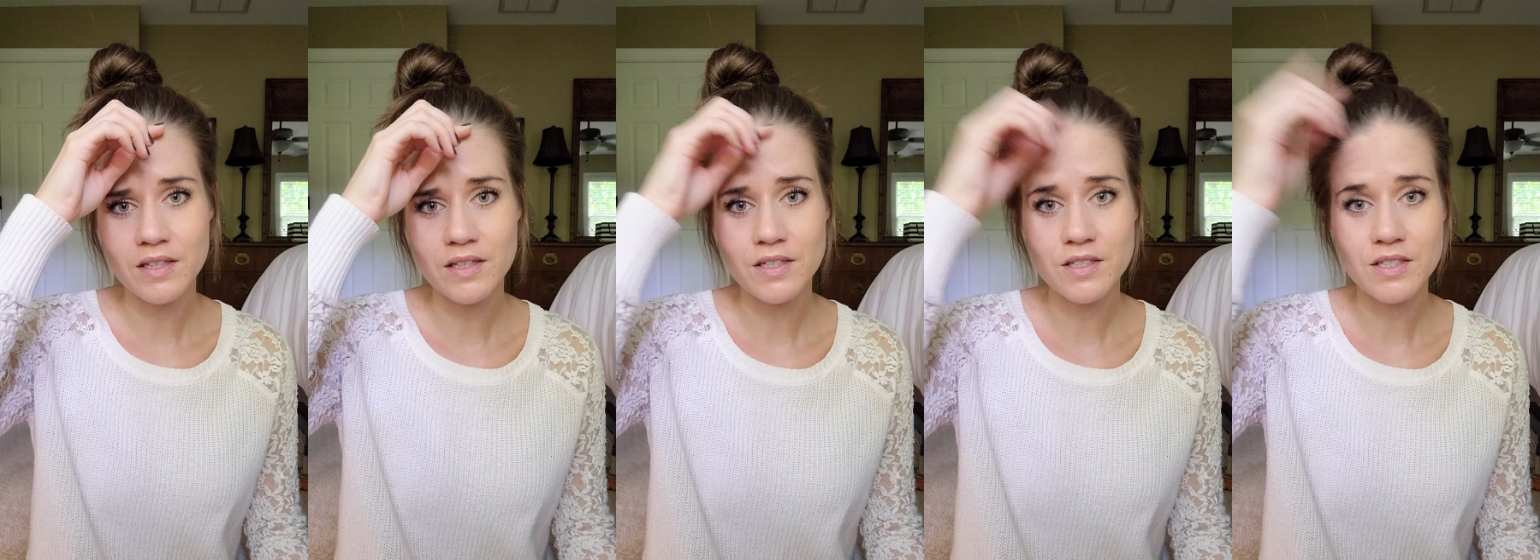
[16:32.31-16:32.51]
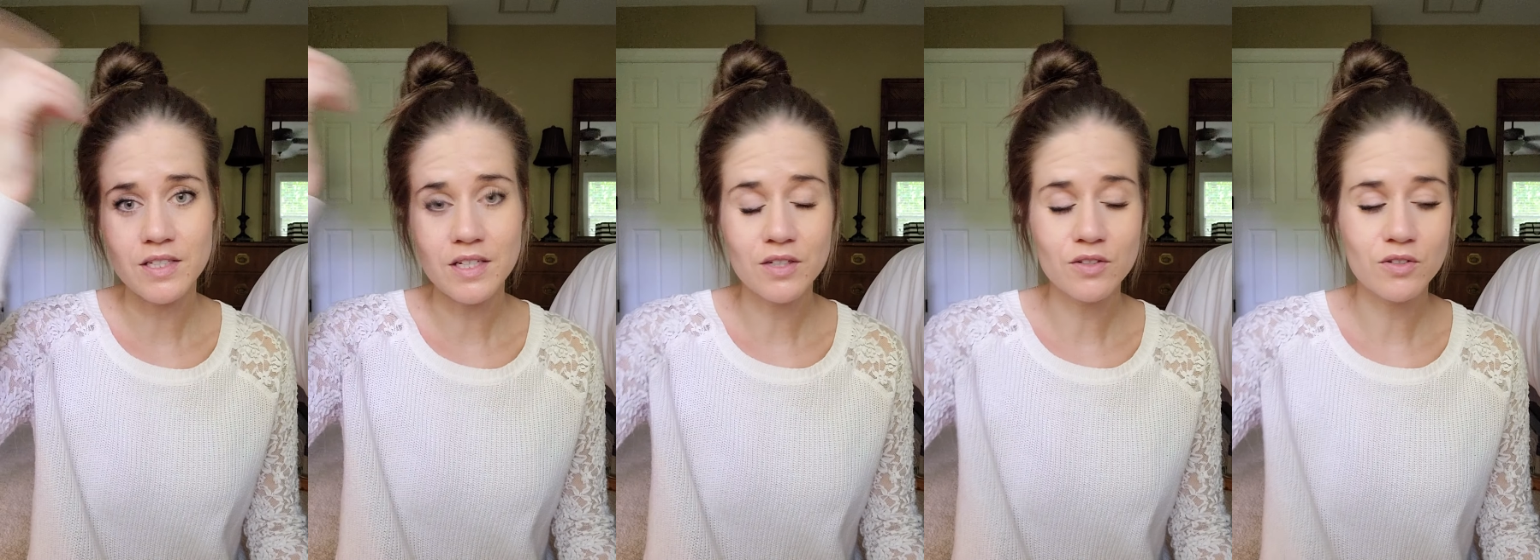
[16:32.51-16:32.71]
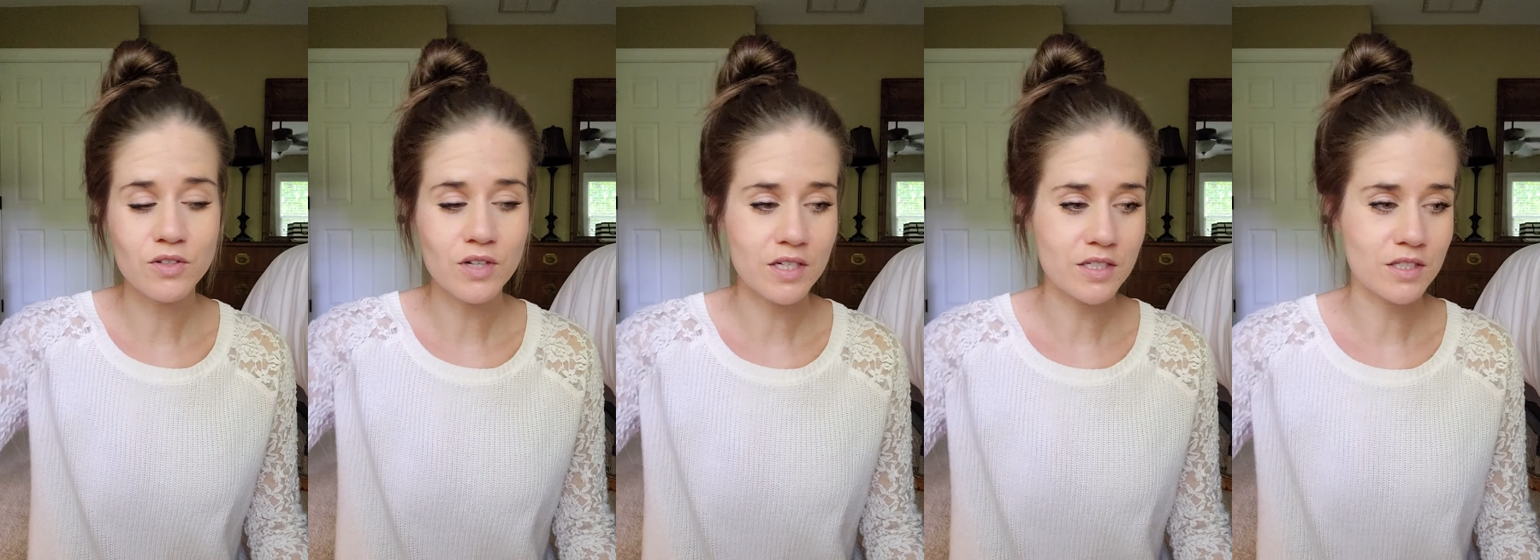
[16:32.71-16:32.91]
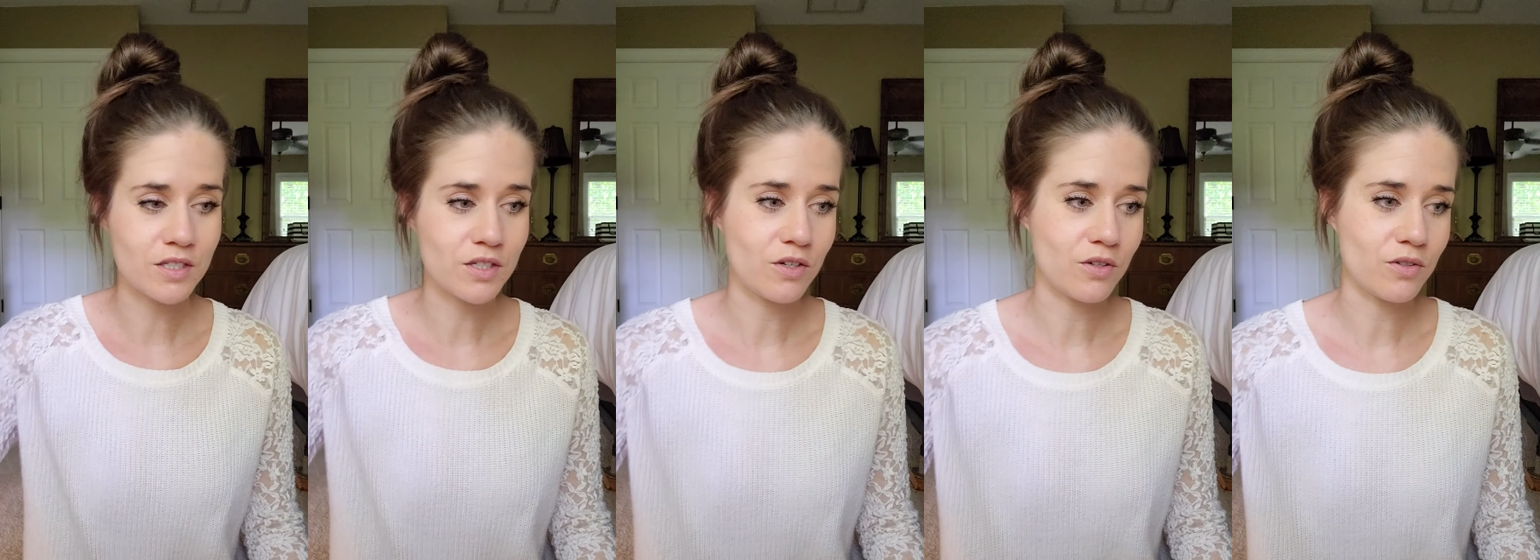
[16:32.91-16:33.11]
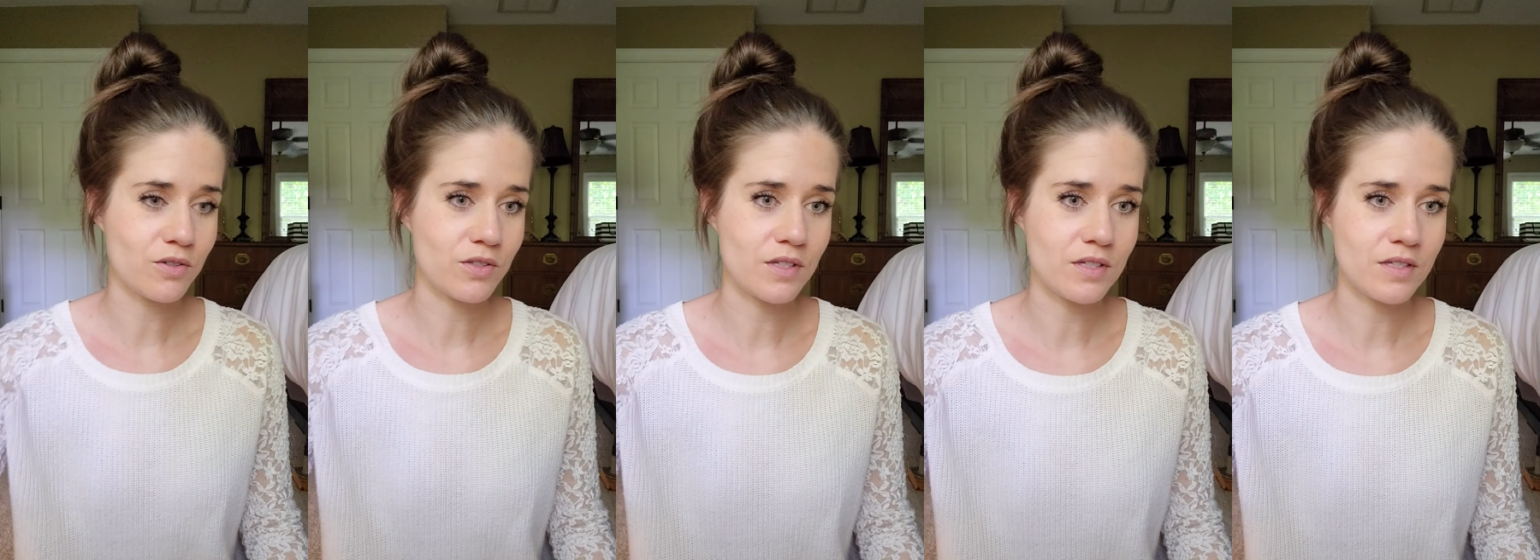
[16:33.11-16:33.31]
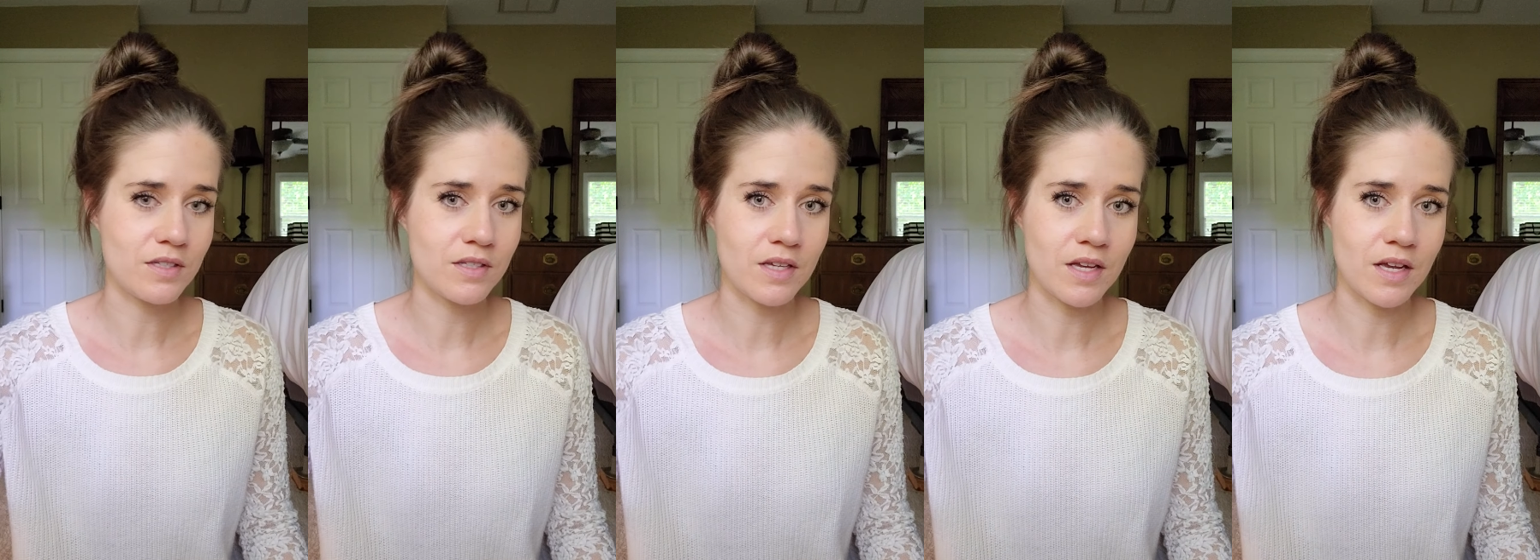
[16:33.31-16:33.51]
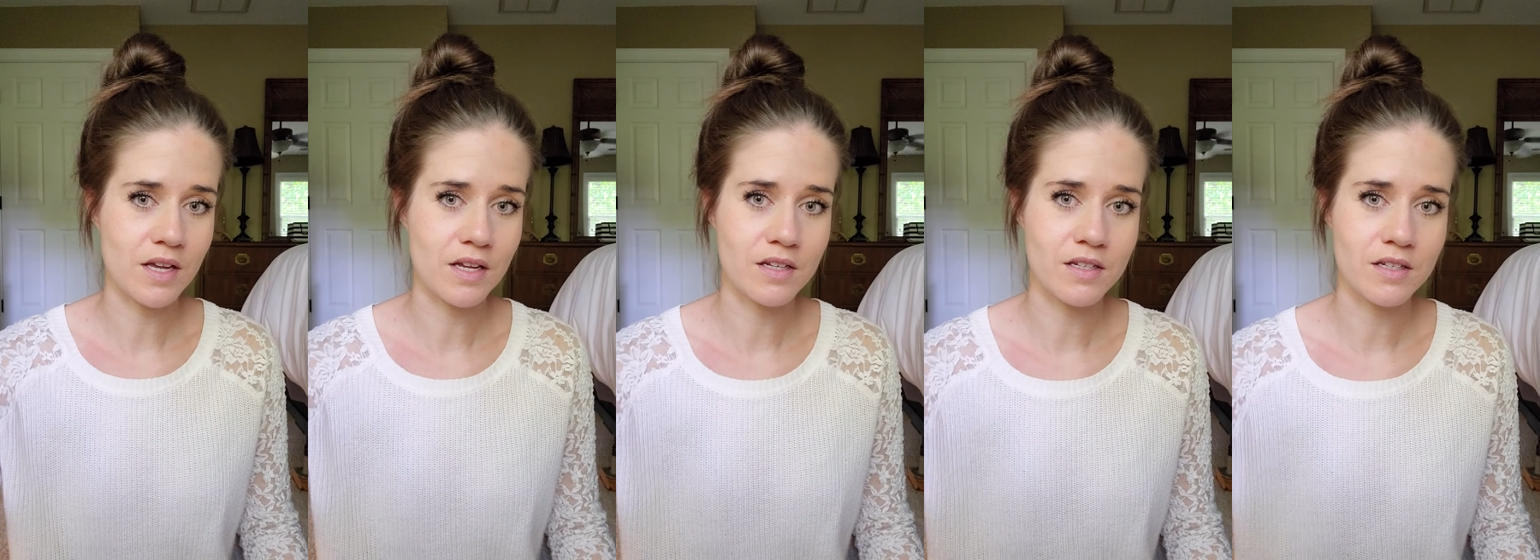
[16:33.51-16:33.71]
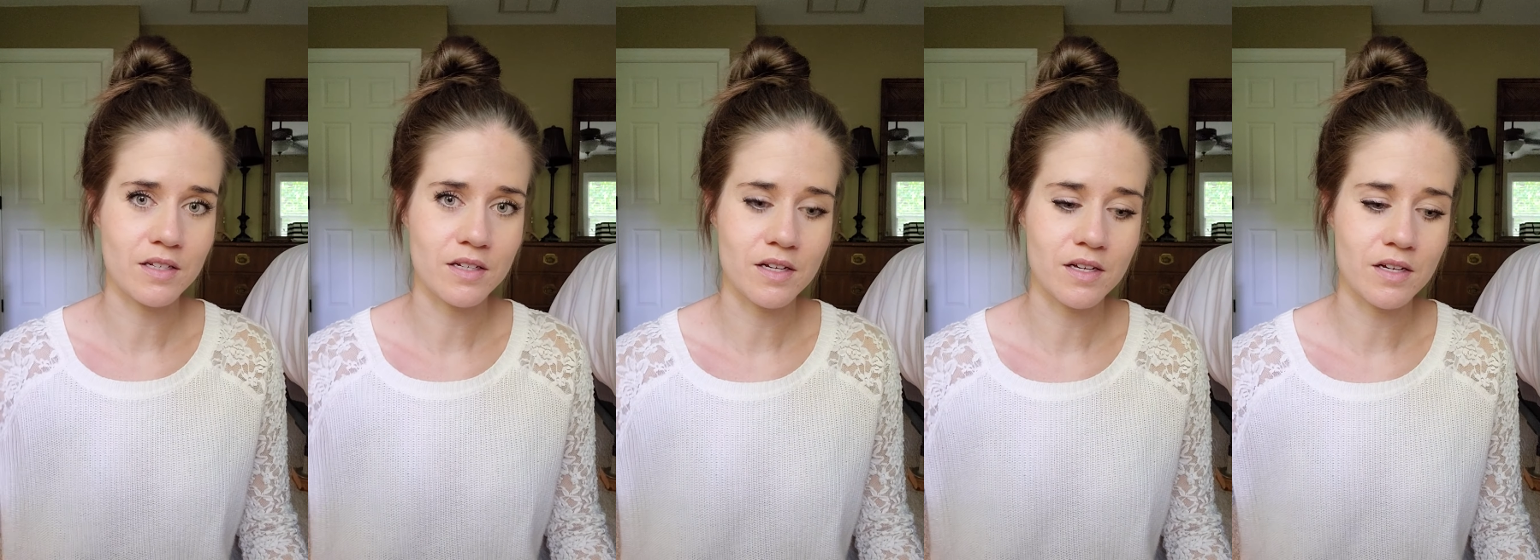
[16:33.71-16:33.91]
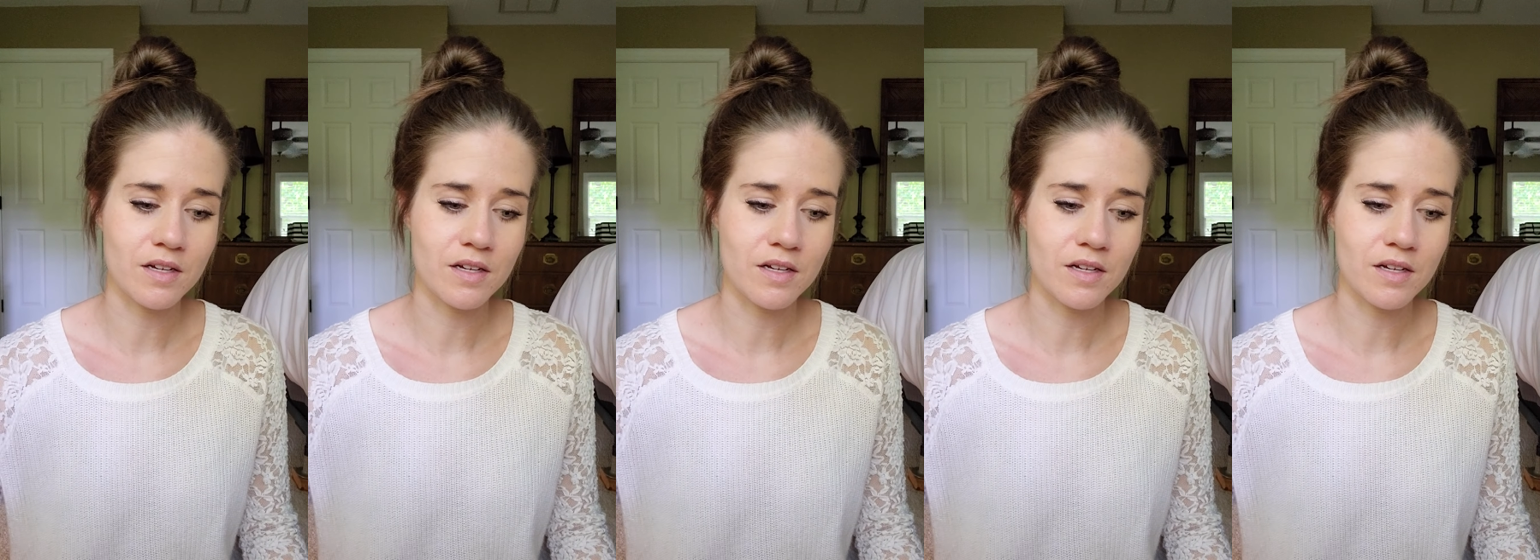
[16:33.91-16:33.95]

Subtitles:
that Dean Graziosi said